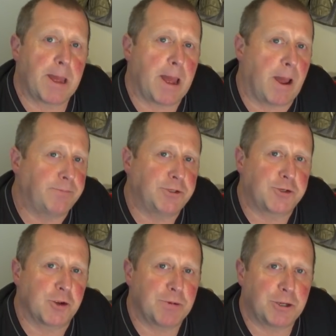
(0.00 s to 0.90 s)
I'm
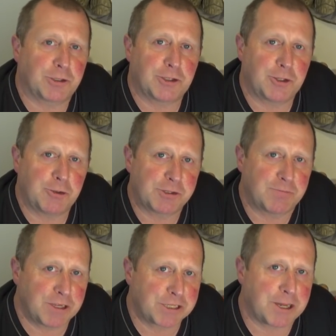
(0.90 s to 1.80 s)
determined not to lose them
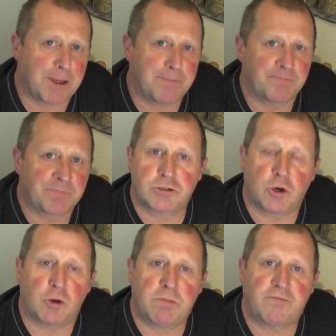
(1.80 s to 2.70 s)
this time.
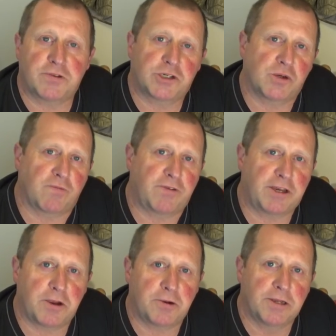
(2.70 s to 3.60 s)
Join me for the short
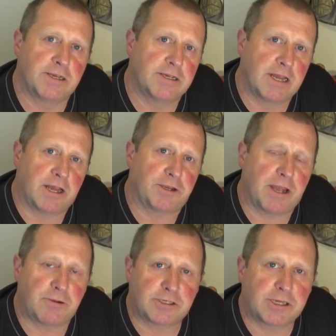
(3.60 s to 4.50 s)
video on
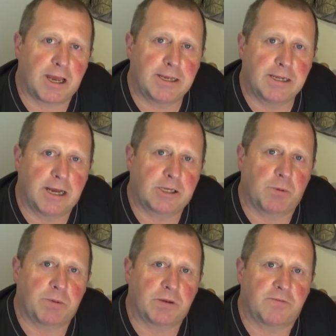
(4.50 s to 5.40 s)
how to tie a
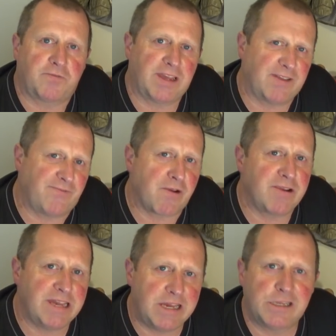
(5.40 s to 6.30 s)
couple of very
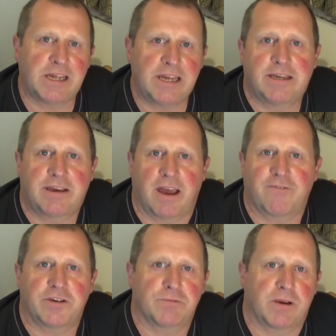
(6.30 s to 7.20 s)
easy
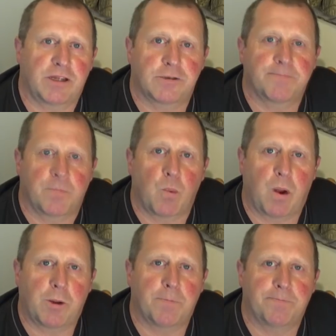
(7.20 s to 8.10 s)
catfish rigs.
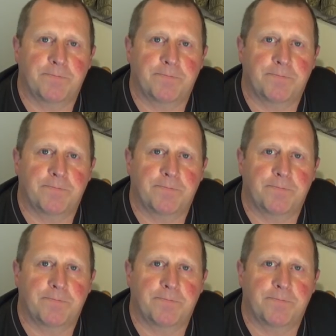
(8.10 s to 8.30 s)
Welcome.